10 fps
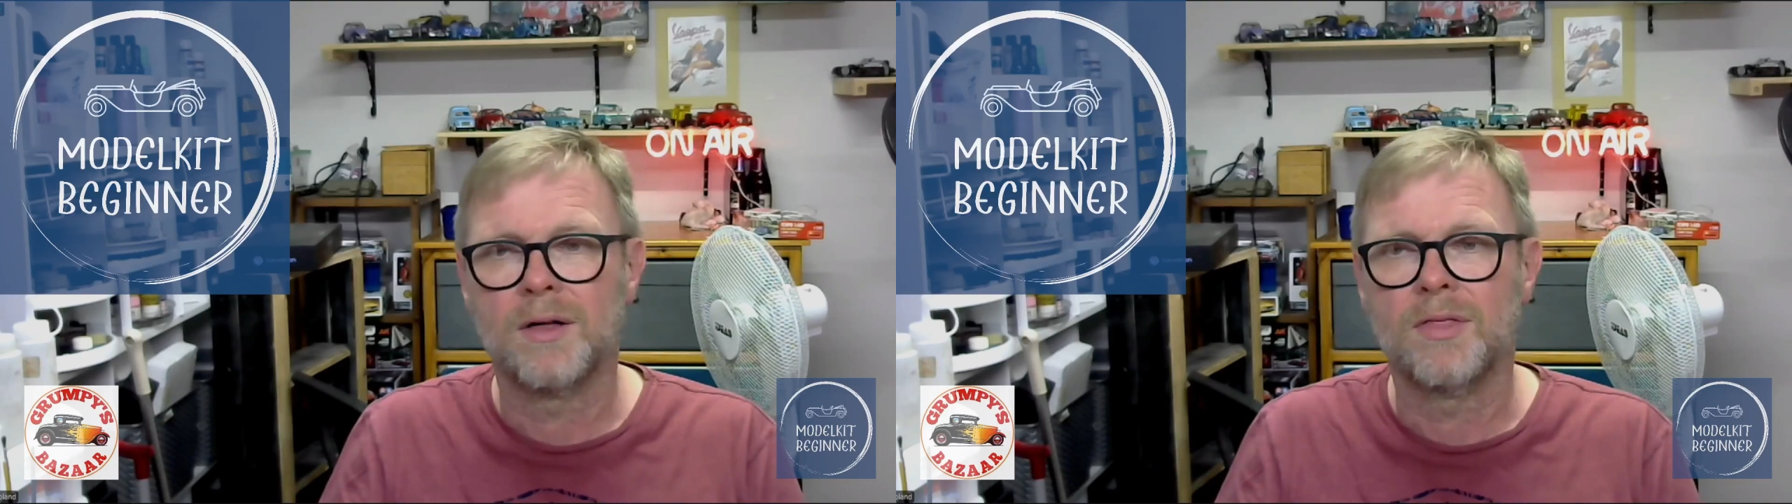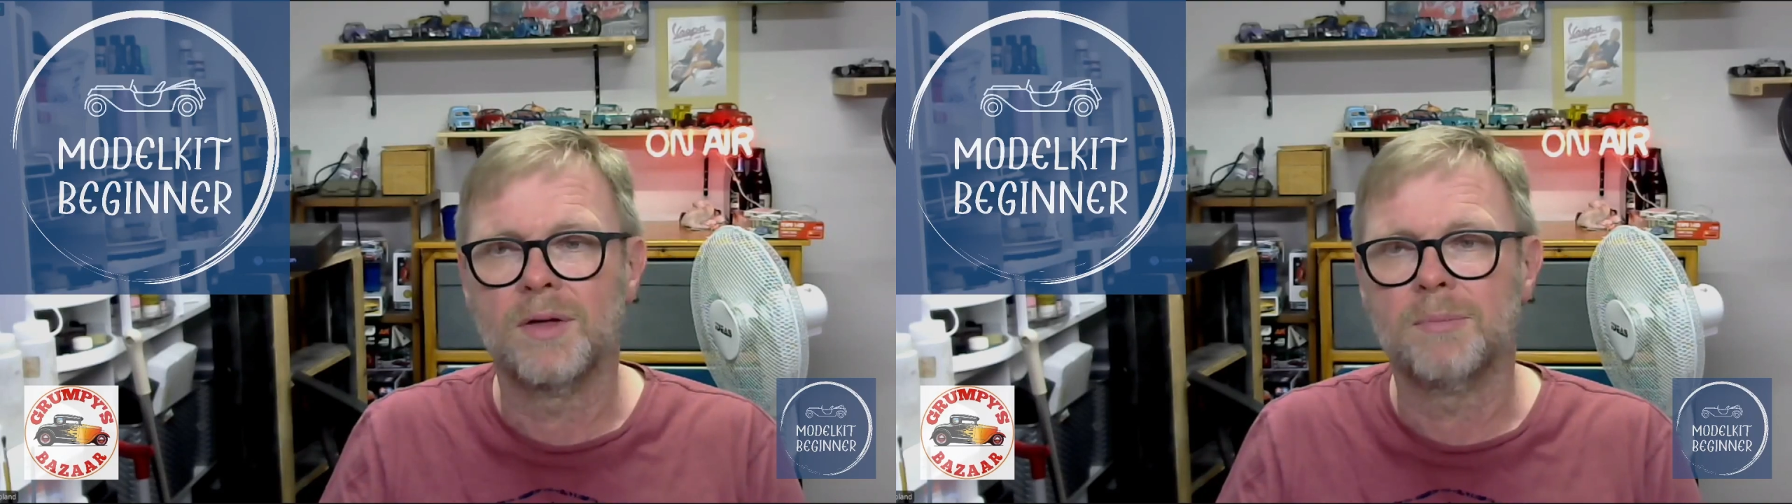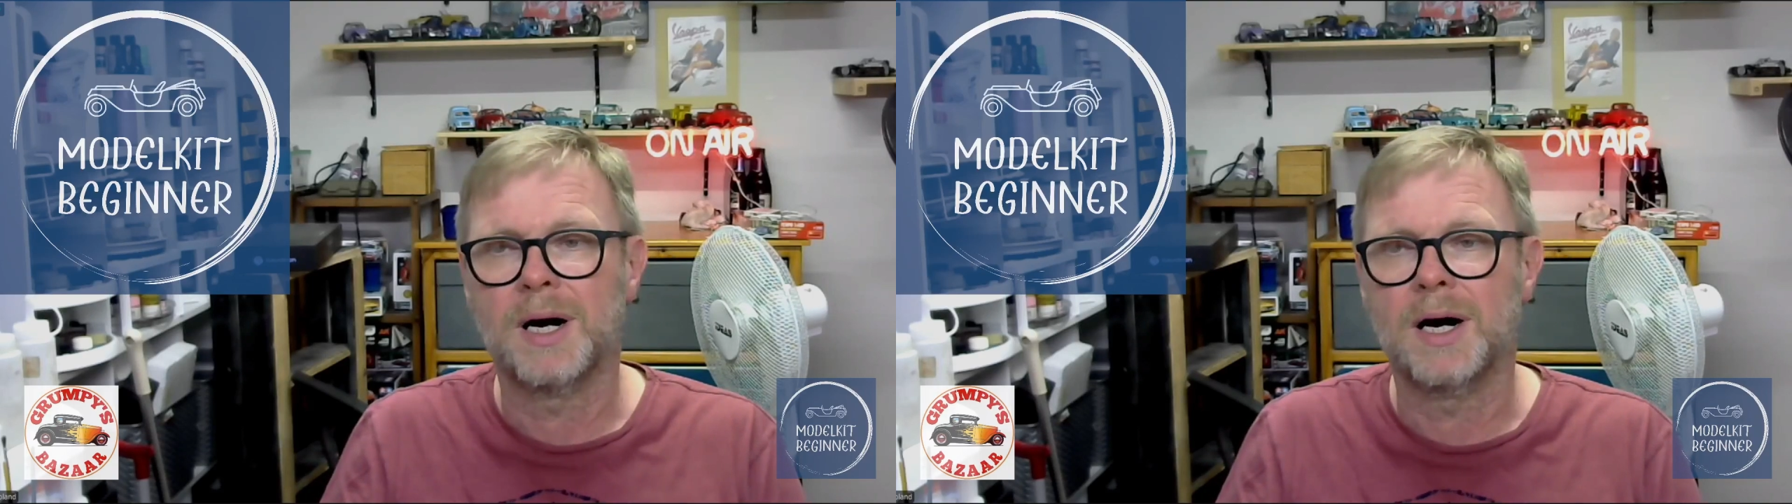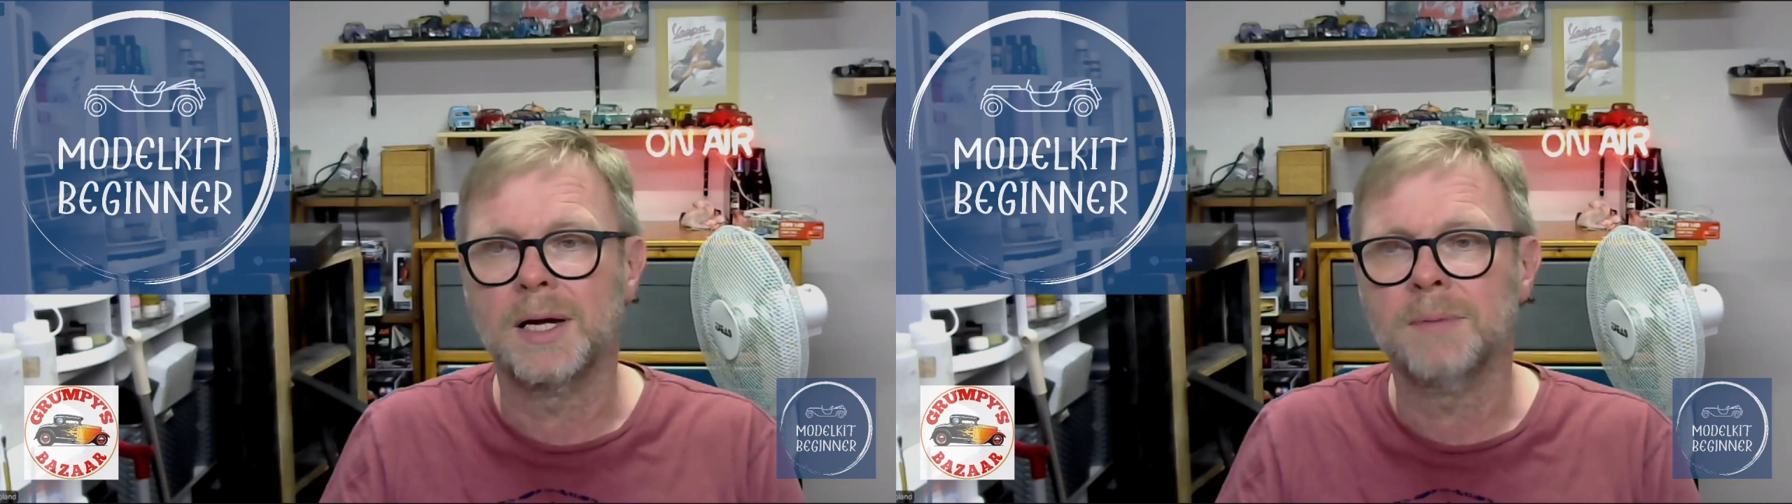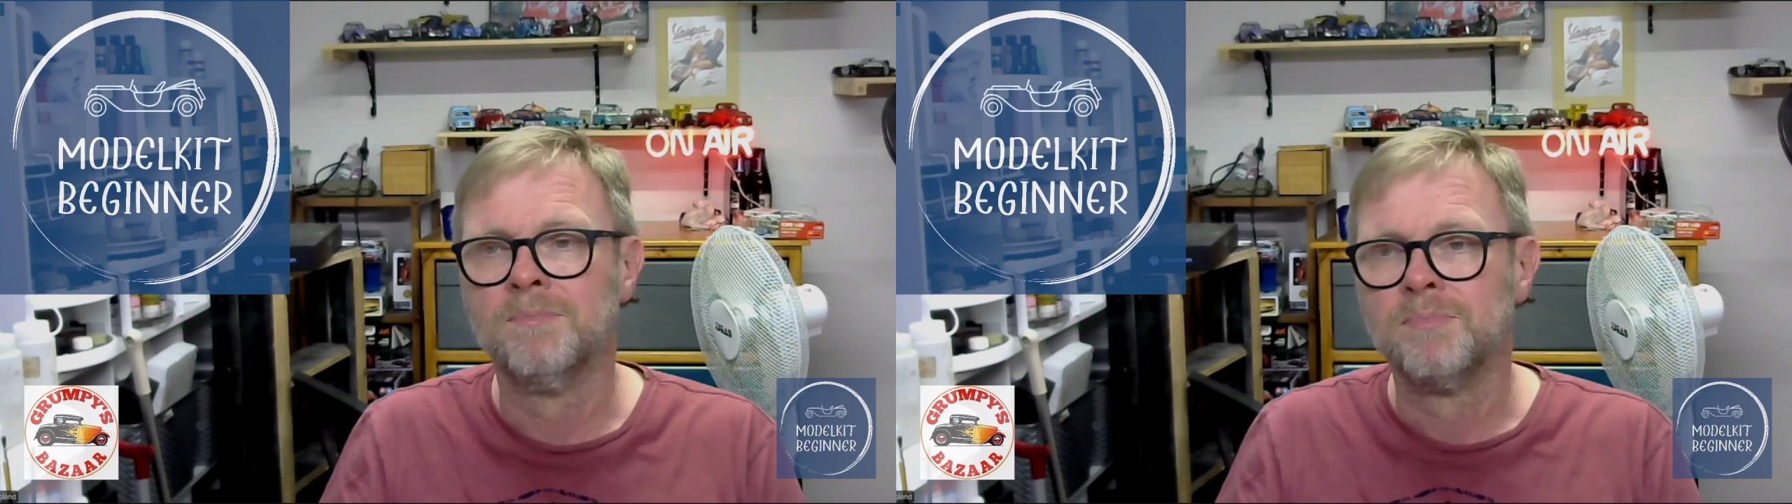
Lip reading: the buy.